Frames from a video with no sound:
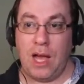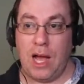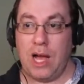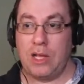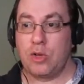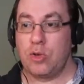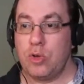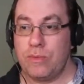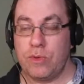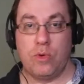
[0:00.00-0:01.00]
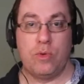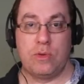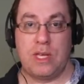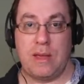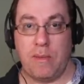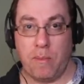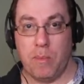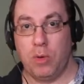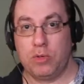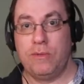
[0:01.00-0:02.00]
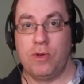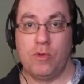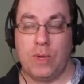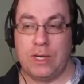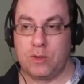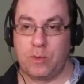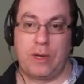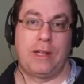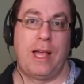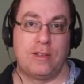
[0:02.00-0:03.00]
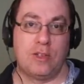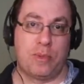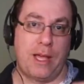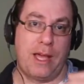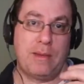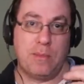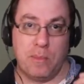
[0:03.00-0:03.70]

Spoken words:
you could even use the multi-view ones where it allows you to play